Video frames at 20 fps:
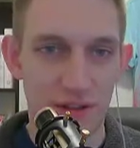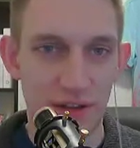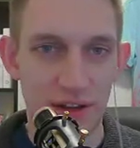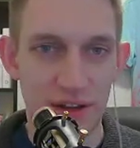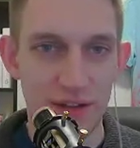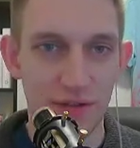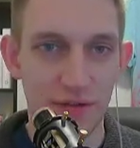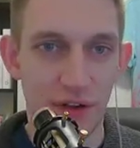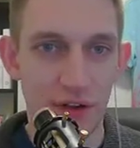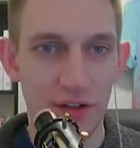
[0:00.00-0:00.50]

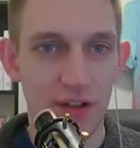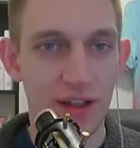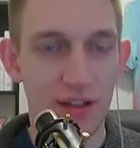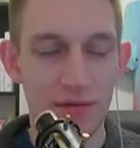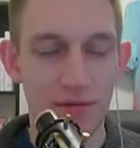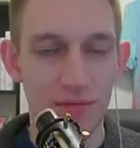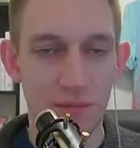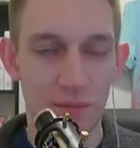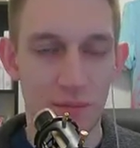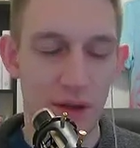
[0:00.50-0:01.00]

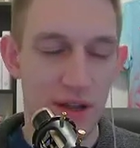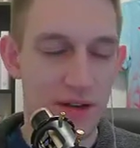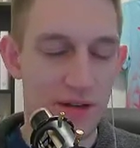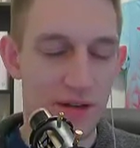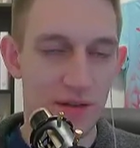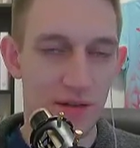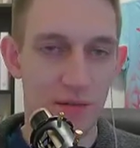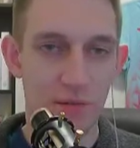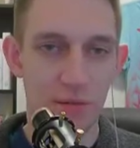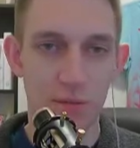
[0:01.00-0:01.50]
Vulcan, but
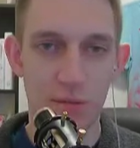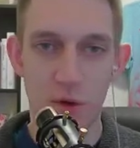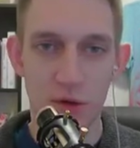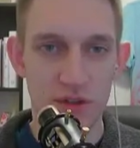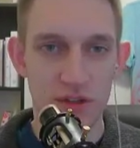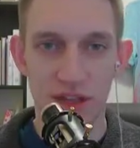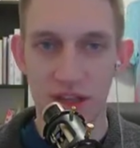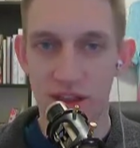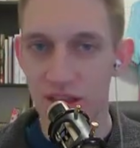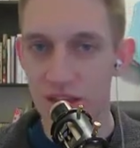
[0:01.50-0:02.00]

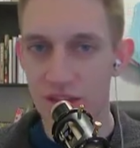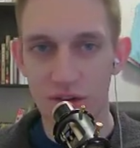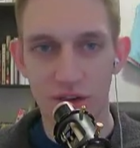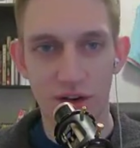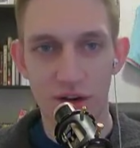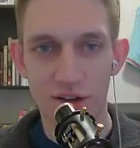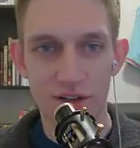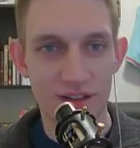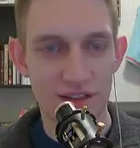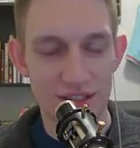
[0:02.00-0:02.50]
most likely they're
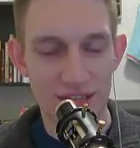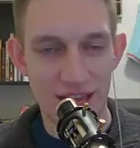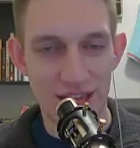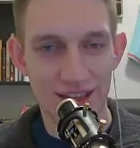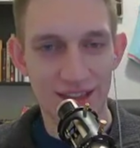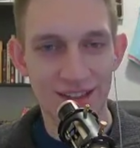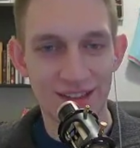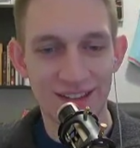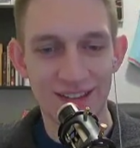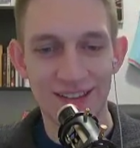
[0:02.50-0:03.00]
already
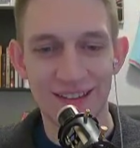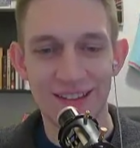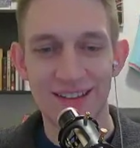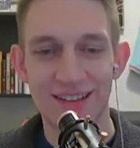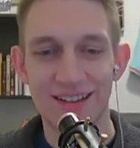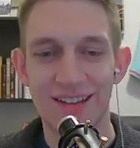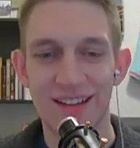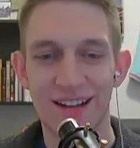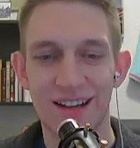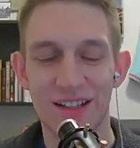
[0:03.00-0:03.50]
taken.
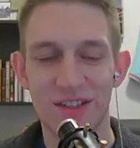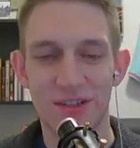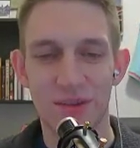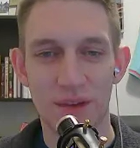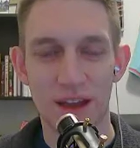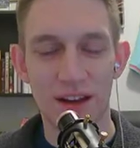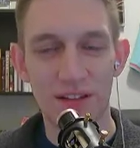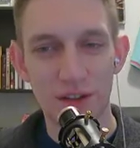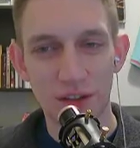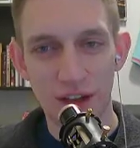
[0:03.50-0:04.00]
So I'm
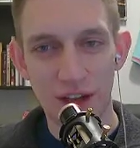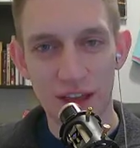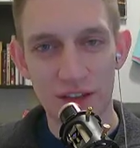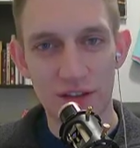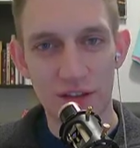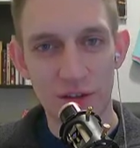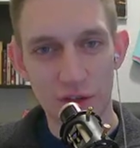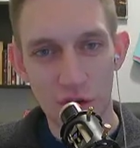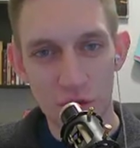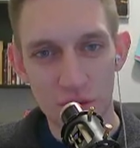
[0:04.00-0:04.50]
kind of looking at
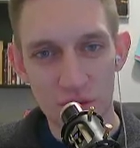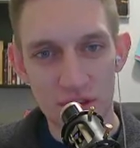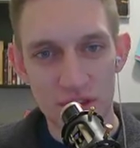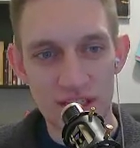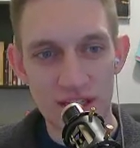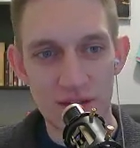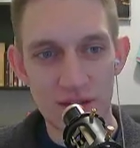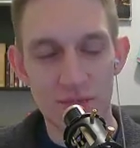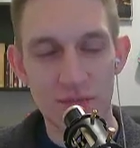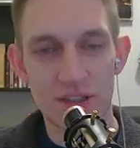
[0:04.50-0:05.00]
the lower
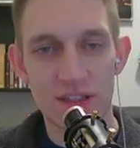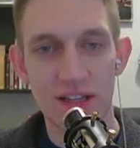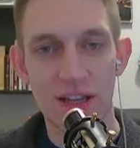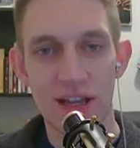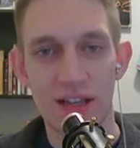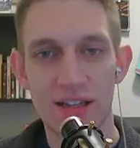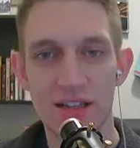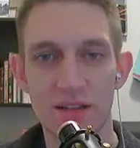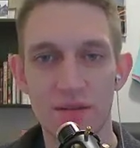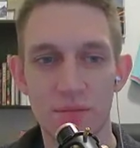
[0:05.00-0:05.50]
teams
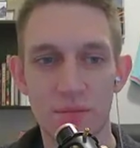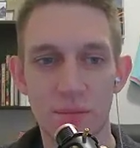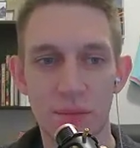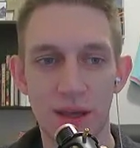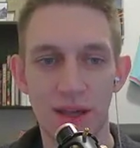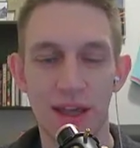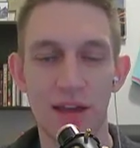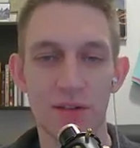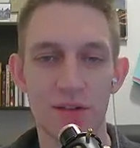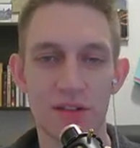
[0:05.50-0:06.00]
and
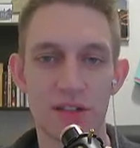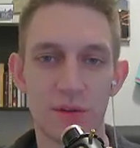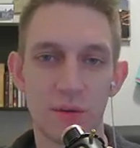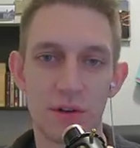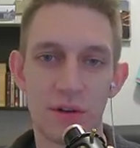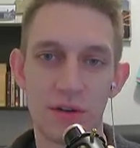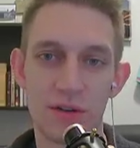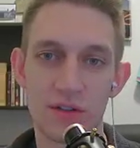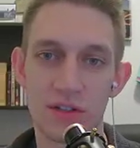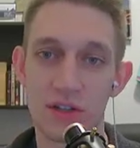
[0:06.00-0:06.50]
picking out
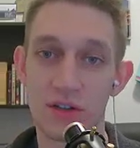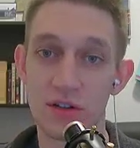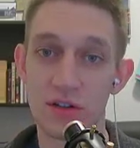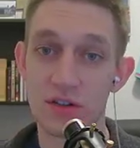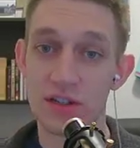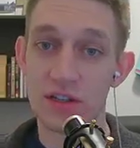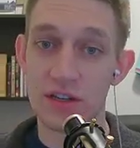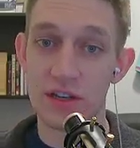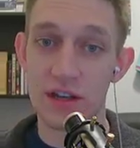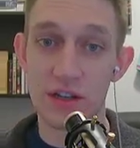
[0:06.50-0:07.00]
someone who has a good
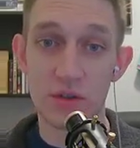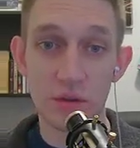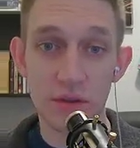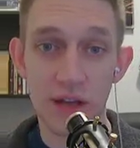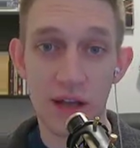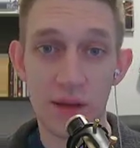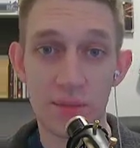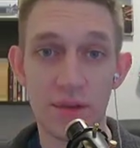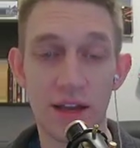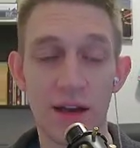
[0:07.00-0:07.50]
schedule
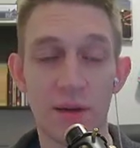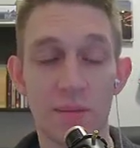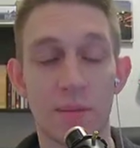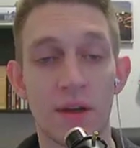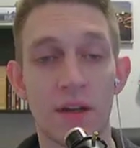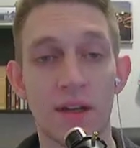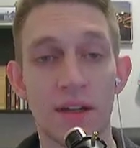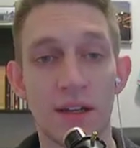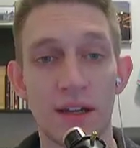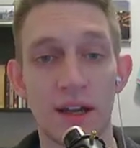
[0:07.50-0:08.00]
coming up
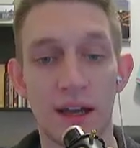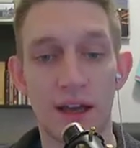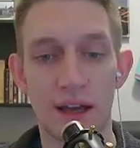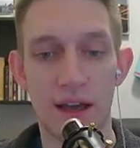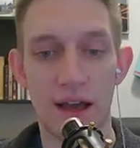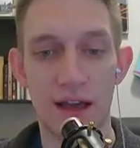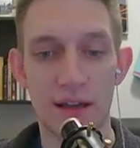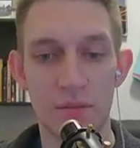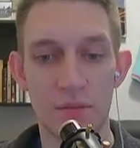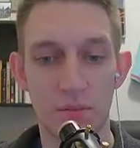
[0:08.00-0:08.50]

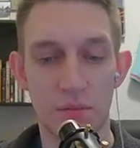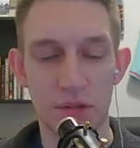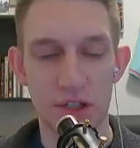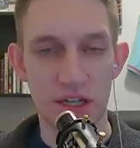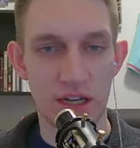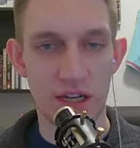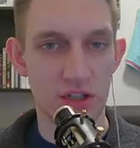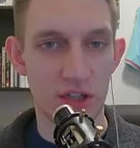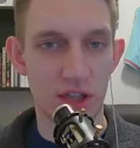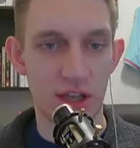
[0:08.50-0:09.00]
and
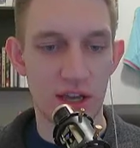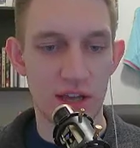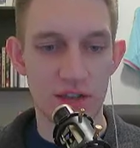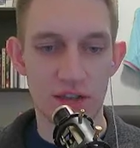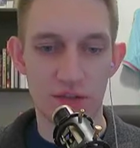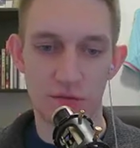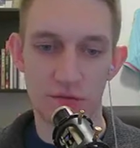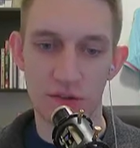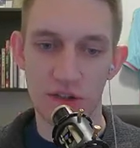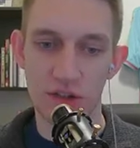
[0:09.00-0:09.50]
potentially
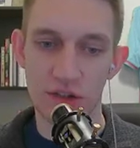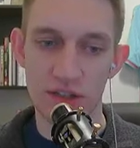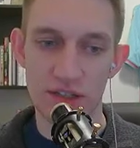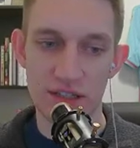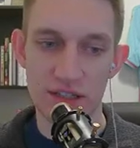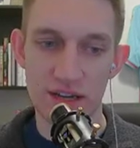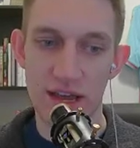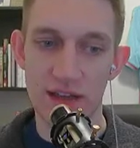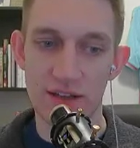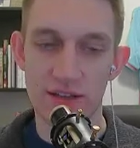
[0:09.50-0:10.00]
has really good
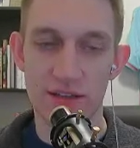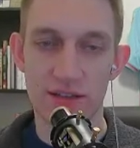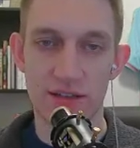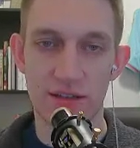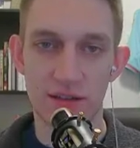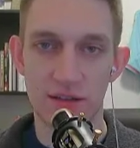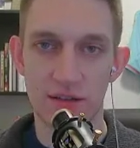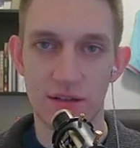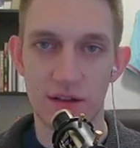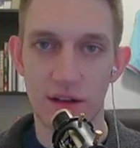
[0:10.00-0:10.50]
stats
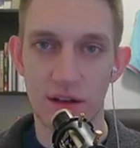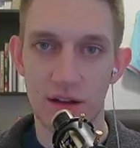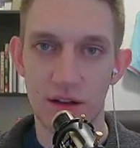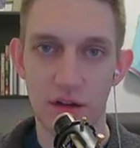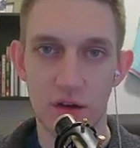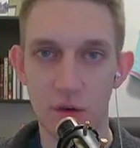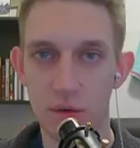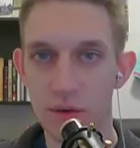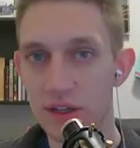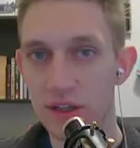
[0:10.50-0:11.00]

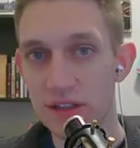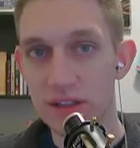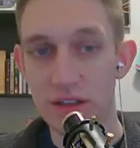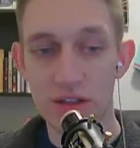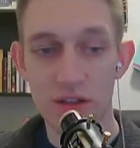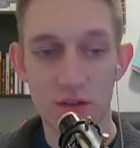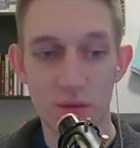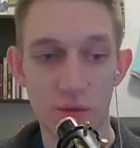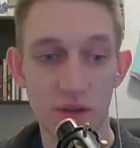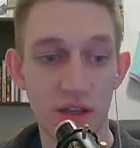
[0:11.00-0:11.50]
going into
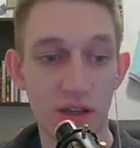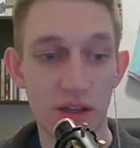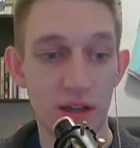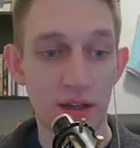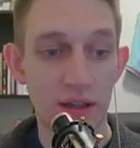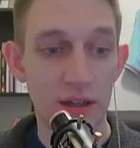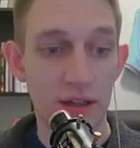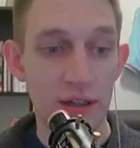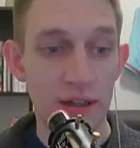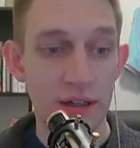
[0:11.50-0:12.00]
this week.
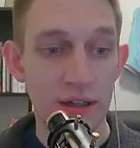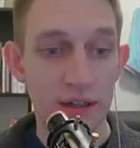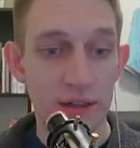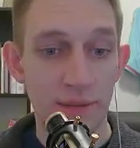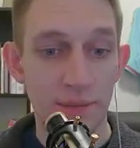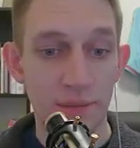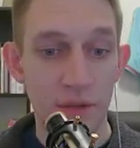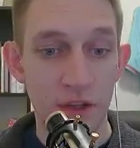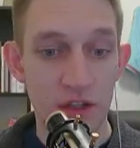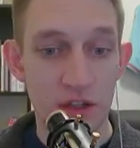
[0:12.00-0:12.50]

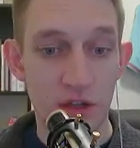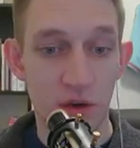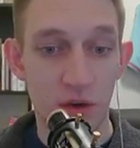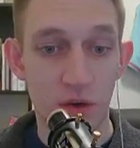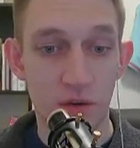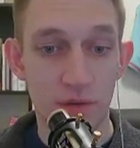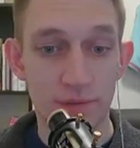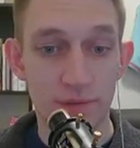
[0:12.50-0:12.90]
So